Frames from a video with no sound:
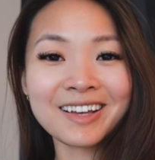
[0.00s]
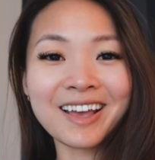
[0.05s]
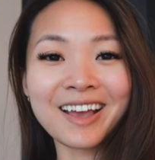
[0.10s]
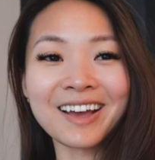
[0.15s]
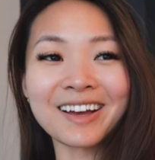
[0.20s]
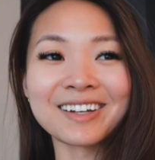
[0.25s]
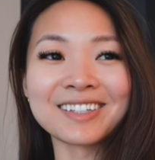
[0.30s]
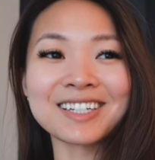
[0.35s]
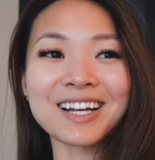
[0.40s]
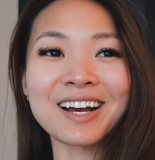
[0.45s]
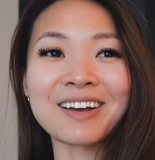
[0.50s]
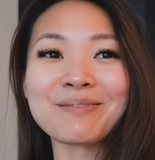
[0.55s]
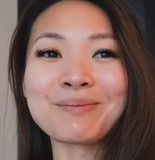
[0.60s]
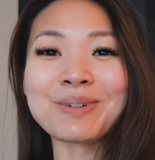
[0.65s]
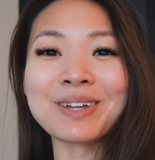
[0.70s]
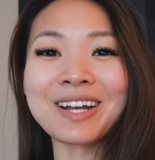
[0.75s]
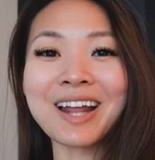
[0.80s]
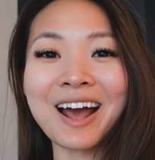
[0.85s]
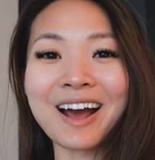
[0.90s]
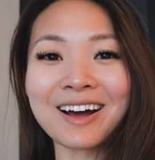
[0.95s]
And I've
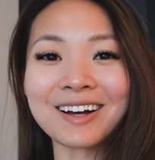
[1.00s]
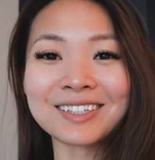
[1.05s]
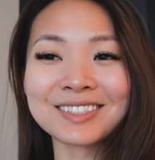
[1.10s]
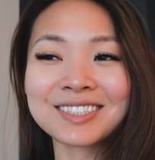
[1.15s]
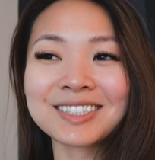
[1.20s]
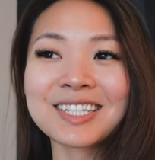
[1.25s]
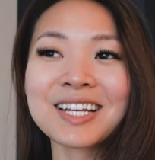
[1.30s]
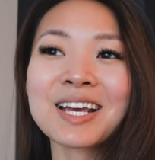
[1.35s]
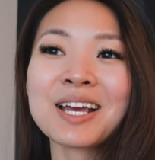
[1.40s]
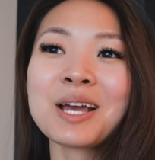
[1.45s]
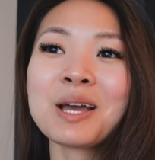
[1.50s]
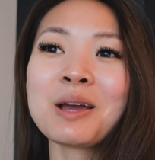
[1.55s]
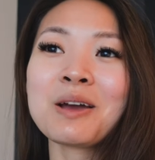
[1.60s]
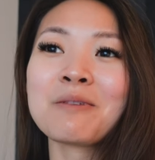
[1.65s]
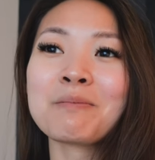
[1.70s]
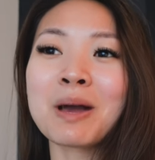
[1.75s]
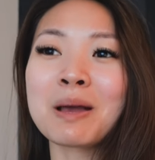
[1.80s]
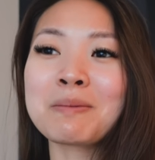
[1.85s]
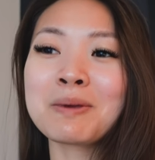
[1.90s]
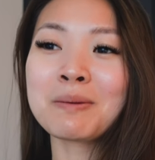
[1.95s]
been asked
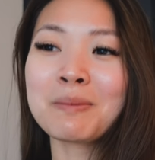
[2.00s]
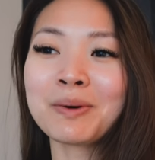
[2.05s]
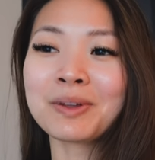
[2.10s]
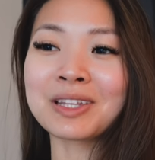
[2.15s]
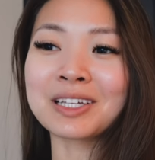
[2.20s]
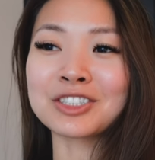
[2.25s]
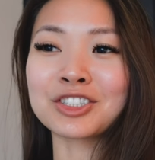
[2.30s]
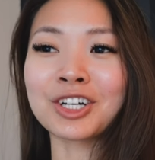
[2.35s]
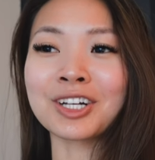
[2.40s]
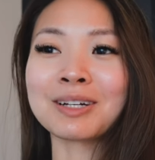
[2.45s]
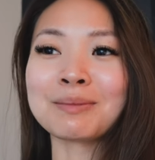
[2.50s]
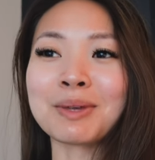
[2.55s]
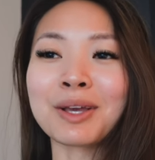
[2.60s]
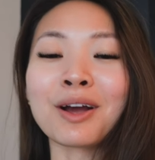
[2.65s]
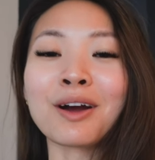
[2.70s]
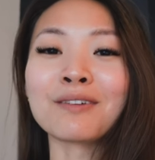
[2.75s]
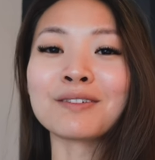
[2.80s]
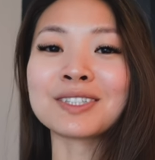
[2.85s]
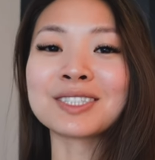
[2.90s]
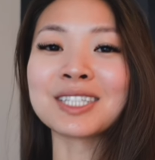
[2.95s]
by people that try to make
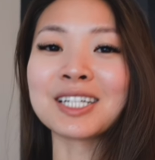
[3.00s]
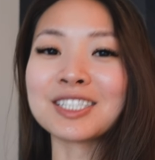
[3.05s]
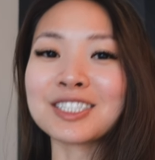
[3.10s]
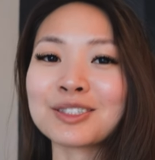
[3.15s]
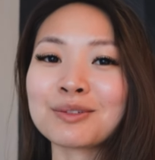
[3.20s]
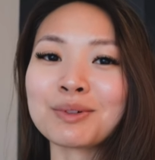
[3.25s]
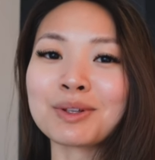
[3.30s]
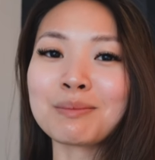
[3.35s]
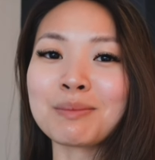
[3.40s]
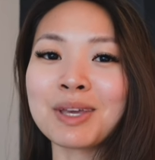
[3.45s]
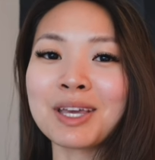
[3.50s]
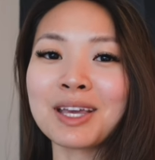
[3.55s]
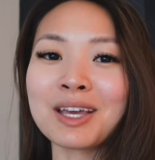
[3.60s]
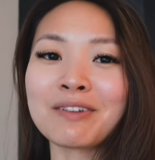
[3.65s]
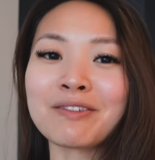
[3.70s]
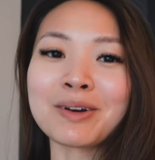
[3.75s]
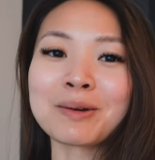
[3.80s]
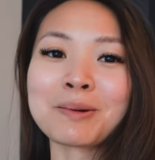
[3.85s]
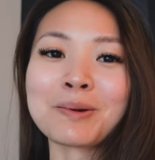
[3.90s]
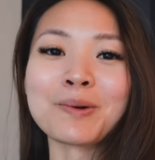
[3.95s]
conversation with me
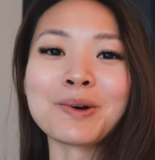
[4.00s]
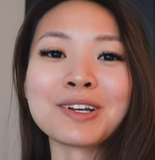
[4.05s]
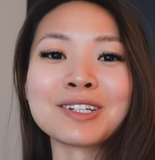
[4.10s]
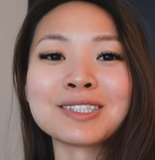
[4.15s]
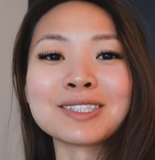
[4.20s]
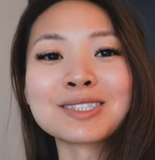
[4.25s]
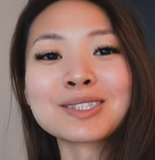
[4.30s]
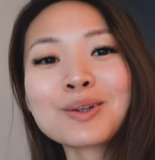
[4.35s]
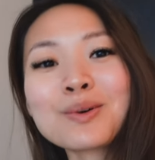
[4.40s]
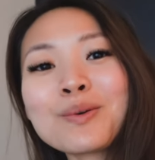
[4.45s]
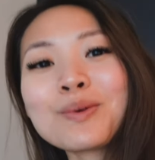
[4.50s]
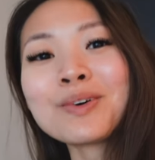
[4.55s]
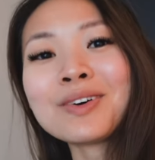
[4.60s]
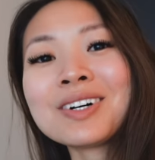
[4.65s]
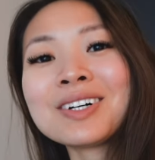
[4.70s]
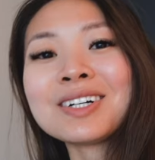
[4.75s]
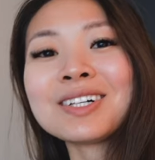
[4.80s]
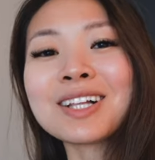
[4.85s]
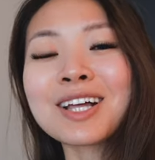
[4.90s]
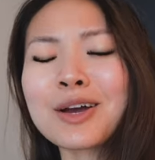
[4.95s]
if I'm going to
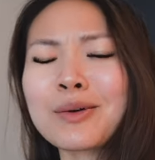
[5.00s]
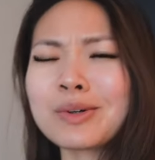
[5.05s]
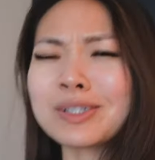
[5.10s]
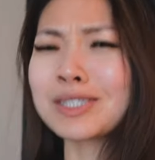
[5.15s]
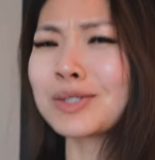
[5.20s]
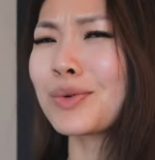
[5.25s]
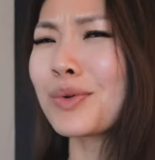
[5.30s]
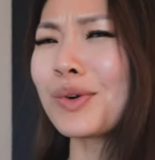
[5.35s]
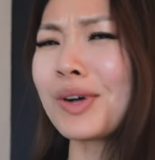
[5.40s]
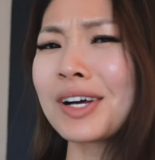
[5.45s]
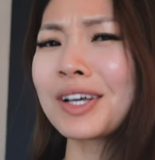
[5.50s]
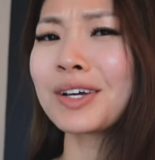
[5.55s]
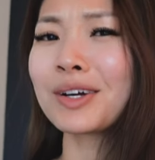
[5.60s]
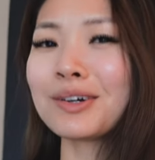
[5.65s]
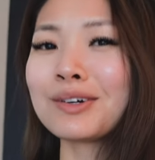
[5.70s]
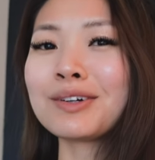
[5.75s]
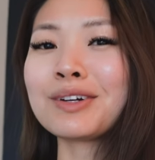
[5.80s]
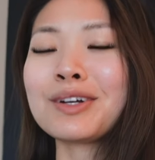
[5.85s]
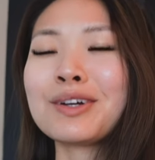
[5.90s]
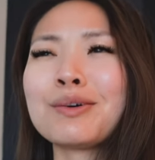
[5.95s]
school, like what school I
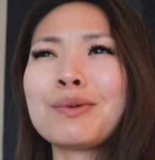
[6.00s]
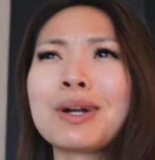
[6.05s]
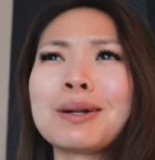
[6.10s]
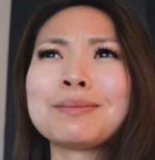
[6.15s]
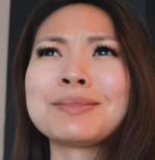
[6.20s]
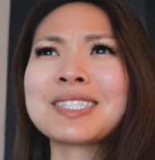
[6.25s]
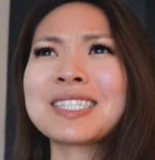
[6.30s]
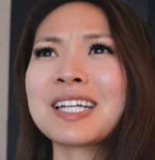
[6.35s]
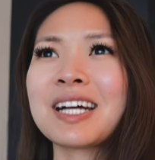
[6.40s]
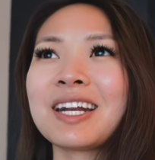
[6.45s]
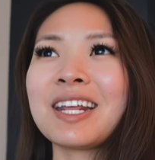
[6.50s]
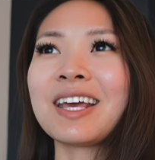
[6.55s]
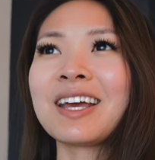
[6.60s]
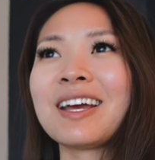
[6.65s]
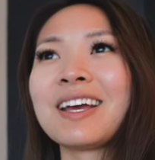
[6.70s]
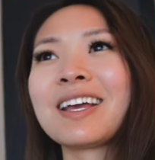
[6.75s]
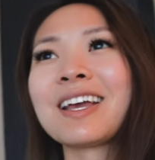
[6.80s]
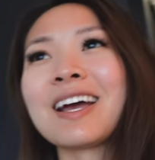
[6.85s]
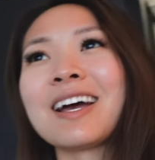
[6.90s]
go to, what I'm studying.